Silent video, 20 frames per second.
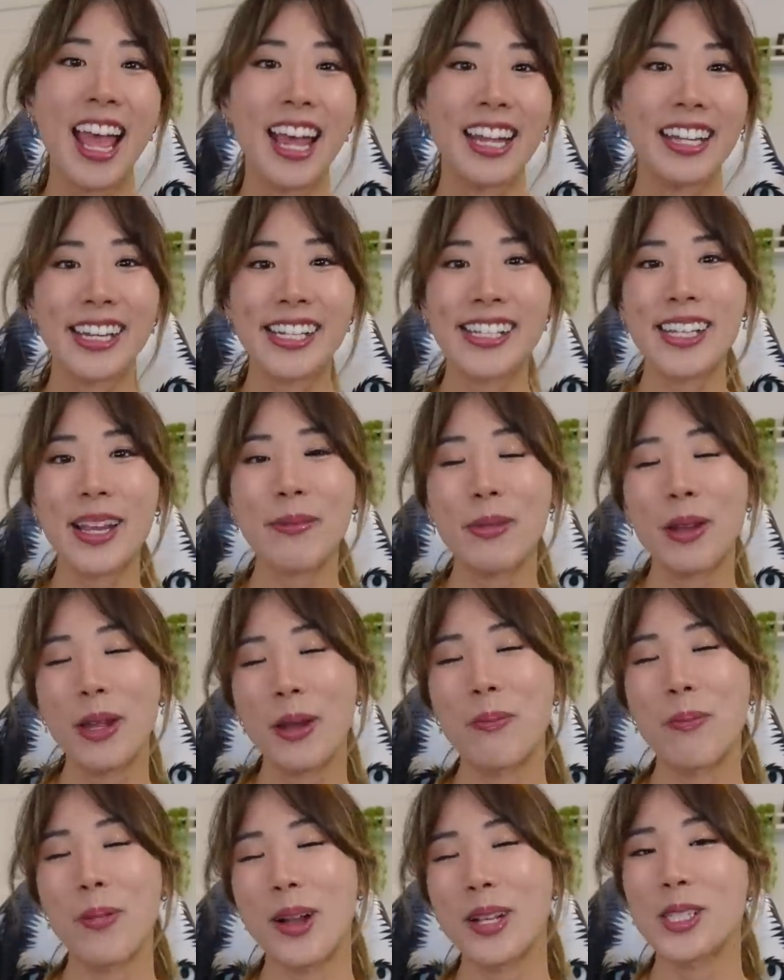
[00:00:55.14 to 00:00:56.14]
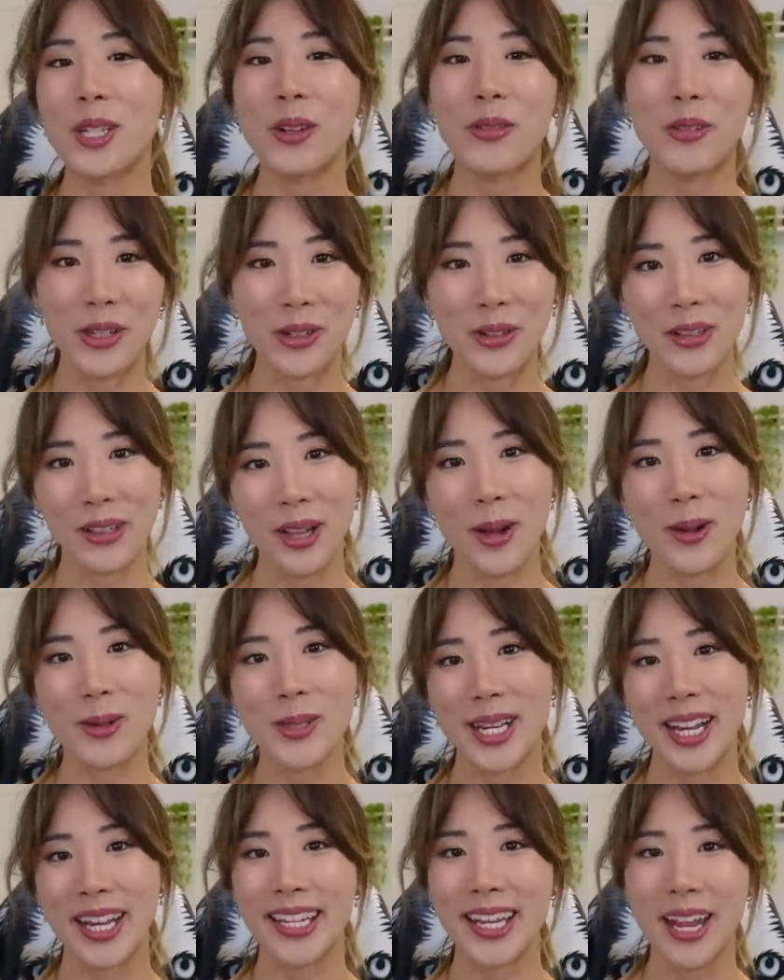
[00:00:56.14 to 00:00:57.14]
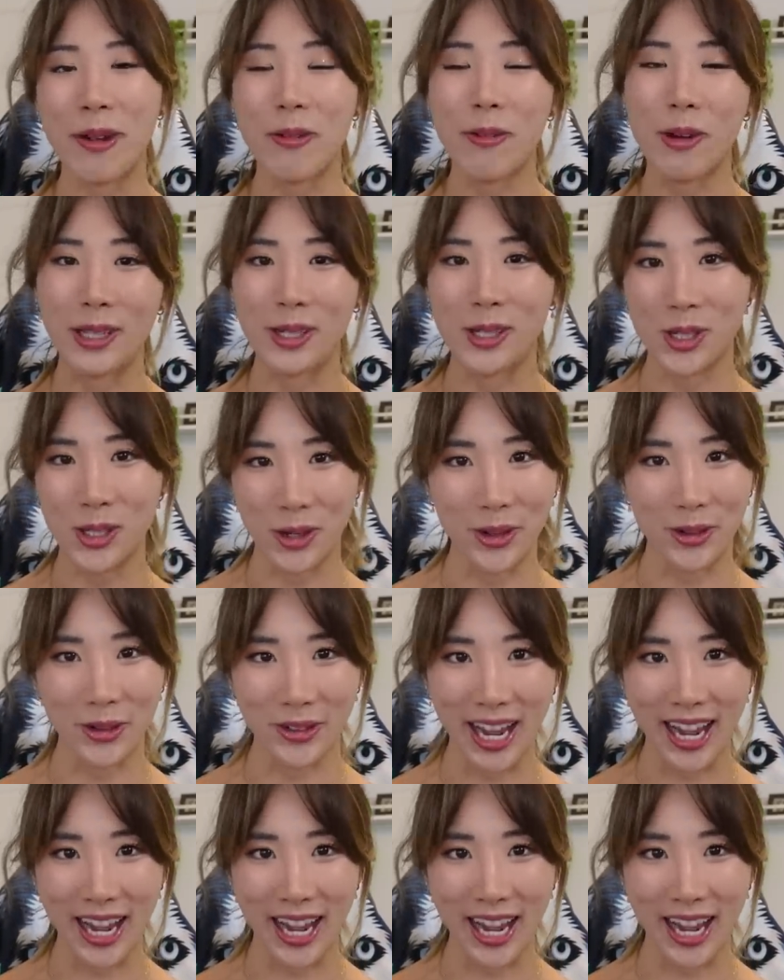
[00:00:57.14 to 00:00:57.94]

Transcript: and they sent me a bunch of cute clothes that I can't wait to show you